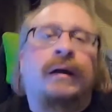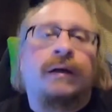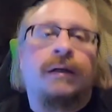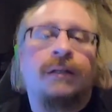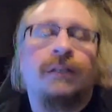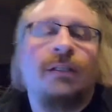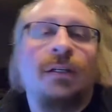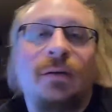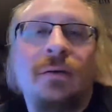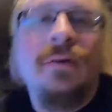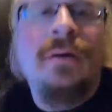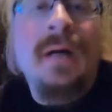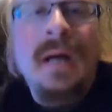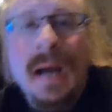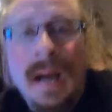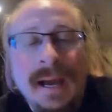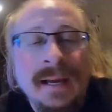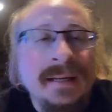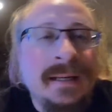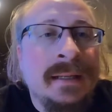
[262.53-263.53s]
So,
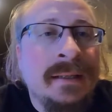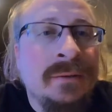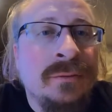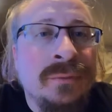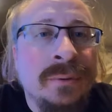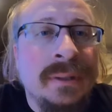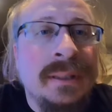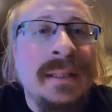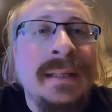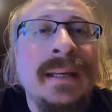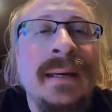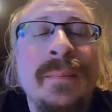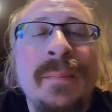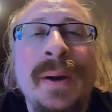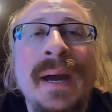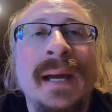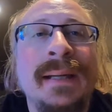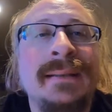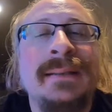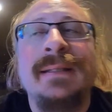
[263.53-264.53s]
I didn't really get
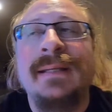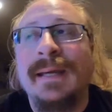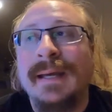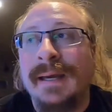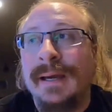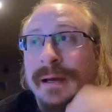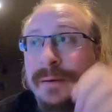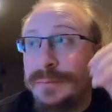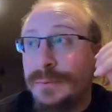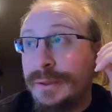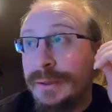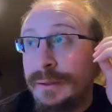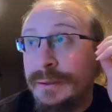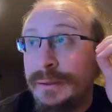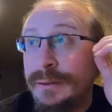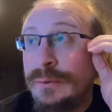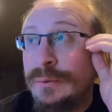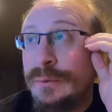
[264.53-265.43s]
back to the camera.